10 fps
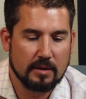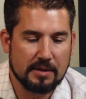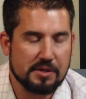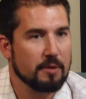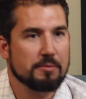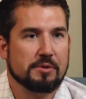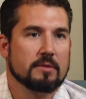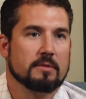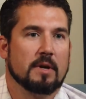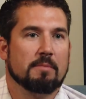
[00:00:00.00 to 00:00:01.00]
is huge.
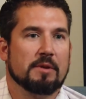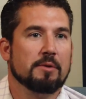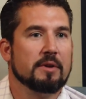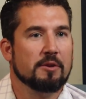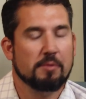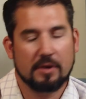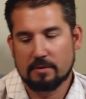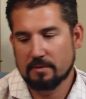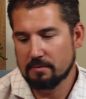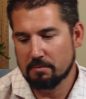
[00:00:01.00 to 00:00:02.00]
I mean, you, you
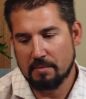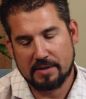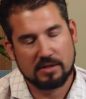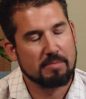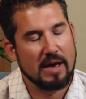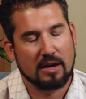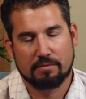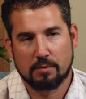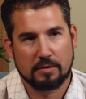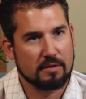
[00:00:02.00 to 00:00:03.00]
can message back and
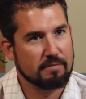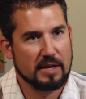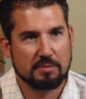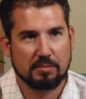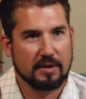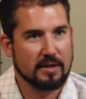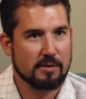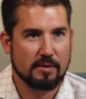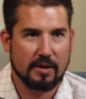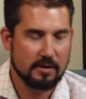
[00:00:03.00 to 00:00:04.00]
forth on Facebook, and
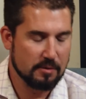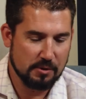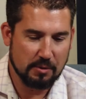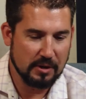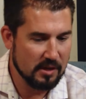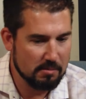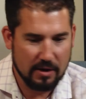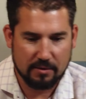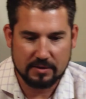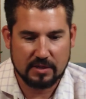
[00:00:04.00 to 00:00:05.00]
you get you know you can
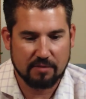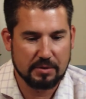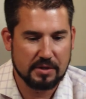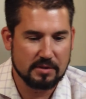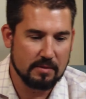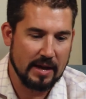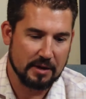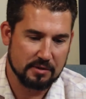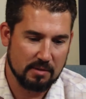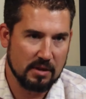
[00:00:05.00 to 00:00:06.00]
email and stuff, but just
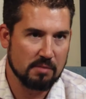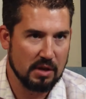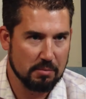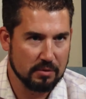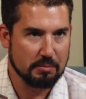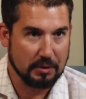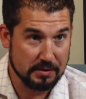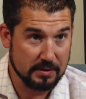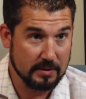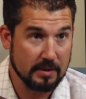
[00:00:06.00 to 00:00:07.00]
actually meeting people in
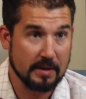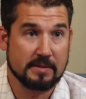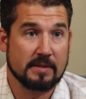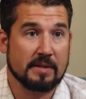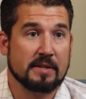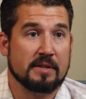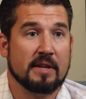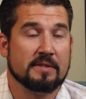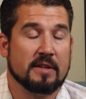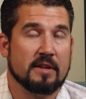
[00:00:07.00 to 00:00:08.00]
person is is, a,
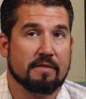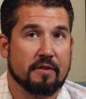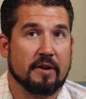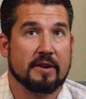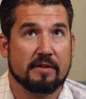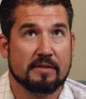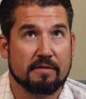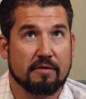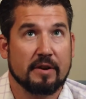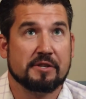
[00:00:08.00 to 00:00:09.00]
is the differ,
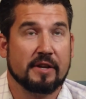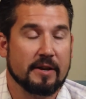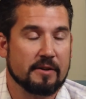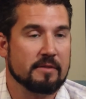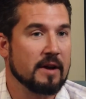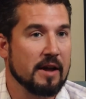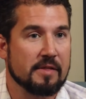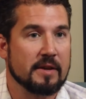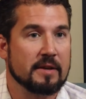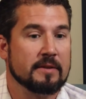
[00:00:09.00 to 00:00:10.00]
differentiator I
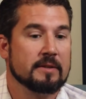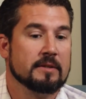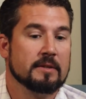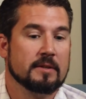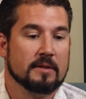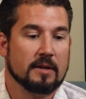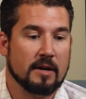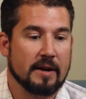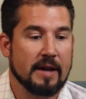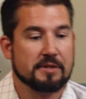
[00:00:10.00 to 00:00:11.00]
think
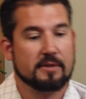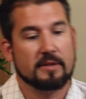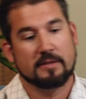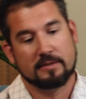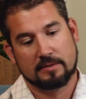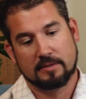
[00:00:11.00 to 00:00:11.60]
on actually